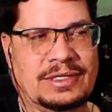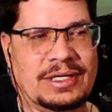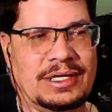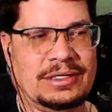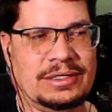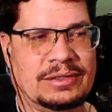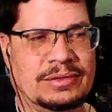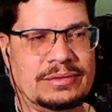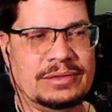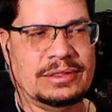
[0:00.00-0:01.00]
And you
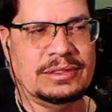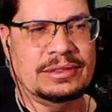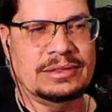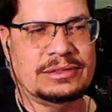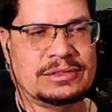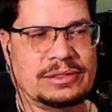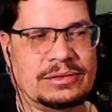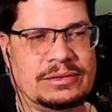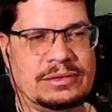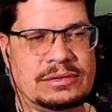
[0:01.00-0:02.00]
know,
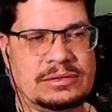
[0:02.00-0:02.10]
so